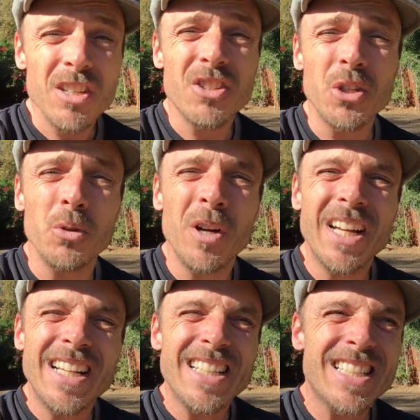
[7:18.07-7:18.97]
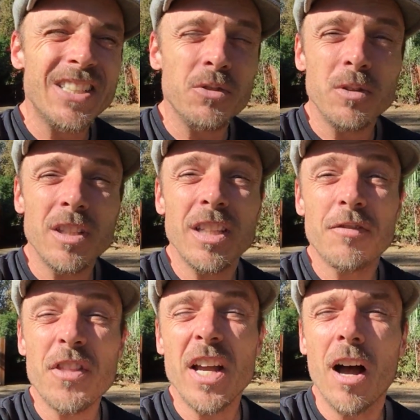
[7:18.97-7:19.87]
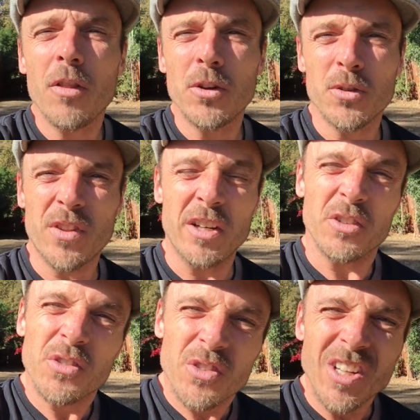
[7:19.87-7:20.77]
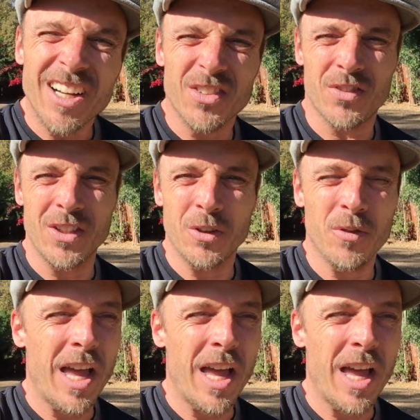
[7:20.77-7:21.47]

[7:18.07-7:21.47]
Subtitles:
to lift the others that are stuck still,